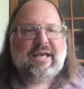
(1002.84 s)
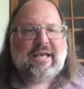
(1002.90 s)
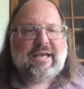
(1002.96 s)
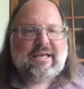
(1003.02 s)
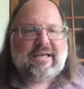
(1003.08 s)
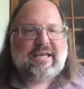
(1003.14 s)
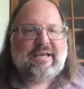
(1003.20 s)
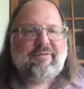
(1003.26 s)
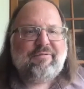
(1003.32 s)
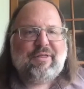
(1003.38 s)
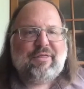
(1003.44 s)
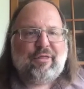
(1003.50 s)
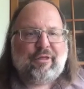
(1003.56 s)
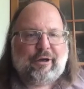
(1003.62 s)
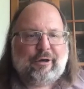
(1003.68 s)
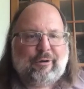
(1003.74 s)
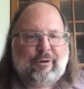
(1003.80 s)
even
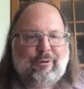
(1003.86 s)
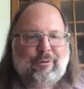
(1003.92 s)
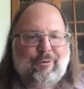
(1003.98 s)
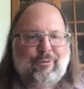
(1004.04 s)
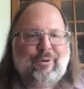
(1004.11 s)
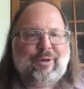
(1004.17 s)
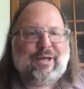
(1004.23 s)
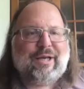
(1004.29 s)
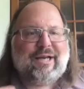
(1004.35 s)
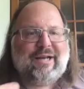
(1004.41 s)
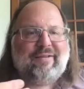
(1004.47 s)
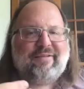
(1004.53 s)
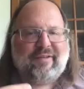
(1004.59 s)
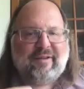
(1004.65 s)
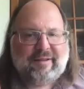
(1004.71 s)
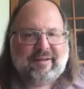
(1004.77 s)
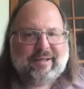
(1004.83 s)
though it's
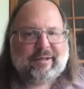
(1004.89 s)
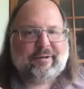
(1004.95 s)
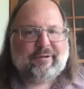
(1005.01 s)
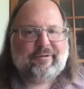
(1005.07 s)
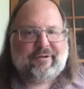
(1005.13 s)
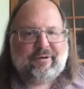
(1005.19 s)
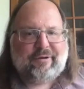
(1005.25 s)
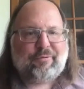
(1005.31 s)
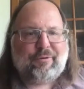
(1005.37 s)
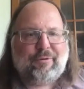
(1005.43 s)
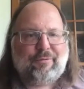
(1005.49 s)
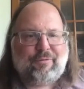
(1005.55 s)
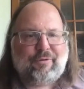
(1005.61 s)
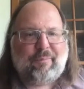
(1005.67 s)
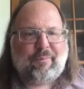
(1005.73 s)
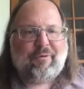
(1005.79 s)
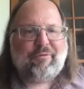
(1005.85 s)
a little different
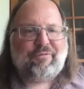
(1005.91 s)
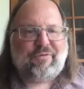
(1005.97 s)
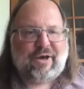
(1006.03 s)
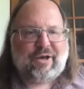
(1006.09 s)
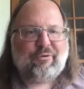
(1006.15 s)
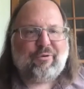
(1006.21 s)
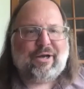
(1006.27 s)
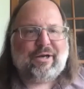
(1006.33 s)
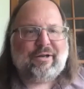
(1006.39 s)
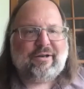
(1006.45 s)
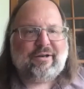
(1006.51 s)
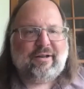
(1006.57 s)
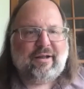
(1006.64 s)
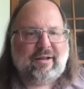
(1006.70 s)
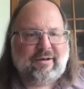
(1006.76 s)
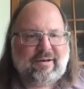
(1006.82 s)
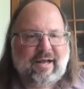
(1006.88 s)
from a
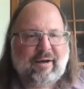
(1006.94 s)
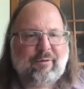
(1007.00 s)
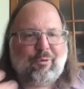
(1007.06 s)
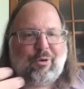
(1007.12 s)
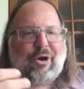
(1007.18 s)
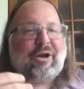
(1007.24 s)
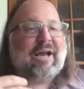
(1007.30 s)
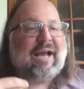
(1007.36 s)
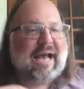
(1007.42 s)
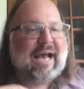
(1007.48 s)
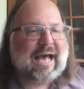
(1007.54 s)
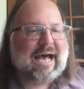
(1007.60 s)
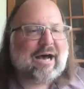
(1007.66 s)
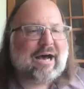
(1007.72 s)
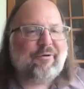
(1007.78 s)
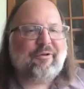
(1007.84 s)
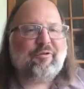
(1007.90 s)
federated network.
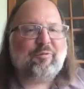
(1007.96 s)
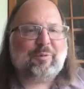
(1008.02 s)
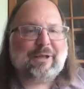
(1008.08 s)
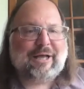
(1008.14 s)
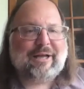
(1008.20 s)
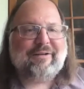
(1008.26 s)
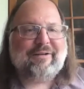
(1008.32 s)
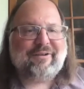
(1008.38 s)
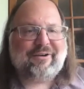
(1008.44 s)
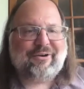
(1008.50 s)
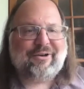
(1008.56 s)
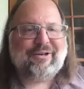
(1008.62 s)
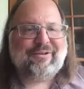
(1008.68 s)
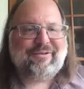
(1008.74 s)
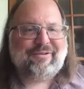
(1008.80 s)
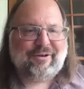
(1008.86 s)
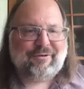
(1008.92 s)
How does Planetary
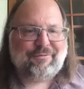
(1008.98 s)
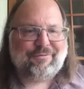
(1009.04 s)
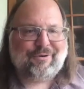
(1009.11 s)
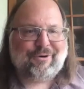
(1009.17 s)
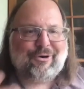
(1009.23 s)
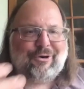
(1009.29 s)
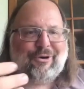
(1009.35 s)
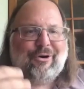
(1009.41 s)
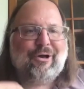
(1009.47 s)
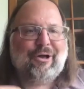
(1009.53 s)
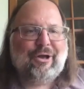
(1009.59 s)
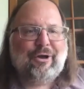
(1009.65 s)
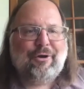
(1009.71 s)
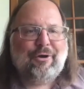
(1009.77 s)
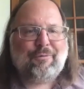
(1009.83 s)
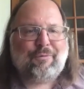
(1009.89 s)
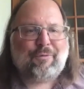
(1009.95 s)
differ
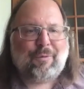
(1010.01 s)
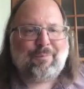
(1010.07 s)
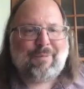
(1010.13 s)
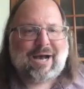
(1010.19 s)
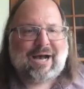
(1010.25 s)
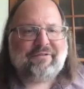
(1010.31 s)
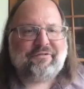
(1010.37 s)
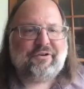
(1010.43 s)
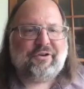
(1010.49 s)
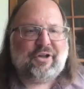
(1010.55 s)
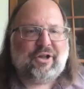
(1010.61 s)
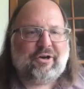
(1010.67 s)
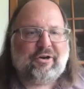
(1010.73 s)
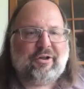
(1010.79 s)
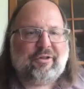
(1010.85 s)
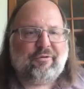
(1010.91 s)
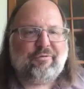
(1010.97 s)
from Mastodon
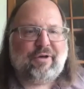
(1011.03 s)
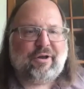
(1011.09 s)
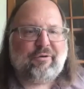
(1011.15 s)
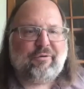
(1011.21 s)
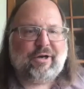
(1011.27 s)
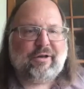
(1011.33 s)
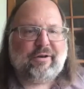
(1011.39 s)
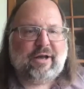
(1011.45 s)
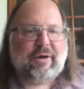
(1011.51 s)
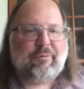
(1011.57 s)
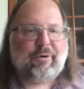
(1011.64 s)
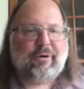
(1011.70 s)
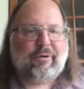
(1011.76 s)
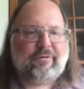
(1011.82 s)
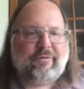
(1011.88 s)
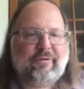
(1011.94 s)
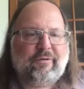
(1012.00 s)
and other federated networks?